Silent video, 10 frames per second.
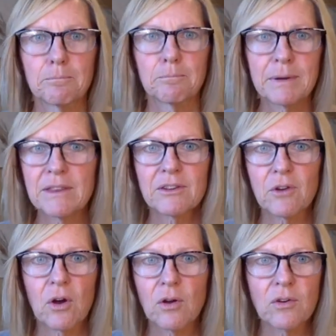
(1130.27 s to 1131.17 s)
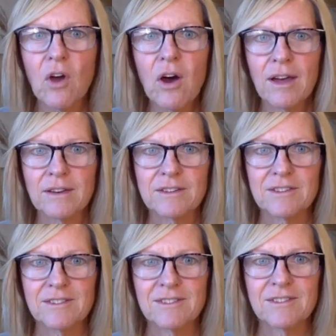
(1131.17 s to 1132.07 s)
but they're not.
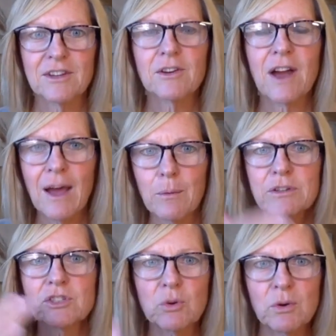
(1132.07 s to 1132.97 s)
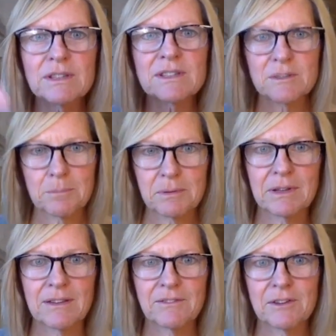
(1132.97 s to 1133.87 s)
They're our choice to
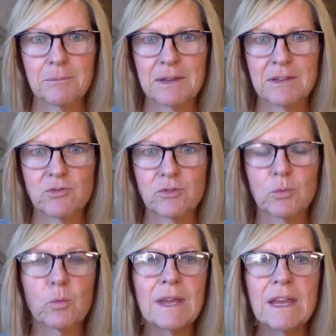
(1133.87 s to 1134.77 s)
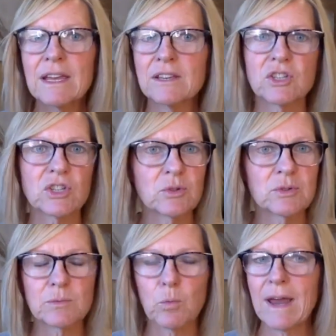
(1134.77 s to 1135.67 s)
believe to be true. We can
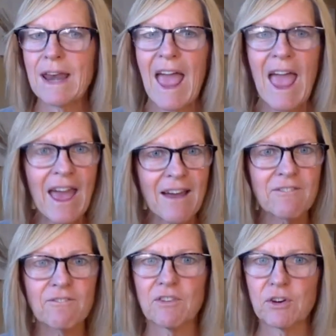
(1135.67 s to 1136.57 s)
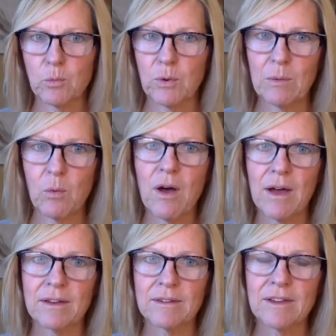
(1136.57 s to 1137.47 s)
choose whatever we
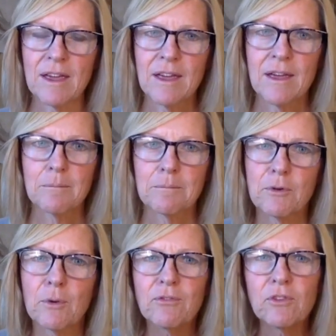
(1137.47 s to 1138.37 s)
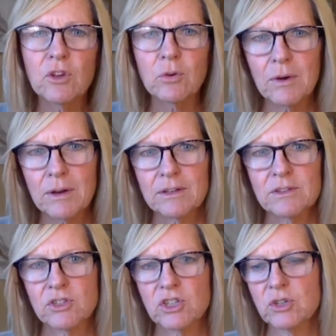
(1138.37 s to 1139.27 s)
want. So if you want to
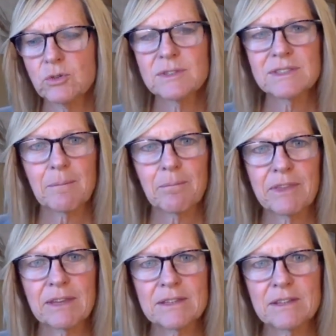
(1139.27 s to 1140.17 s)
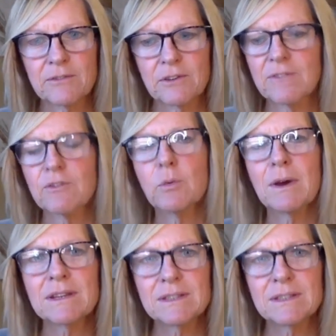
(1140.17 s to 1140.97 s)
choose something different, if you want a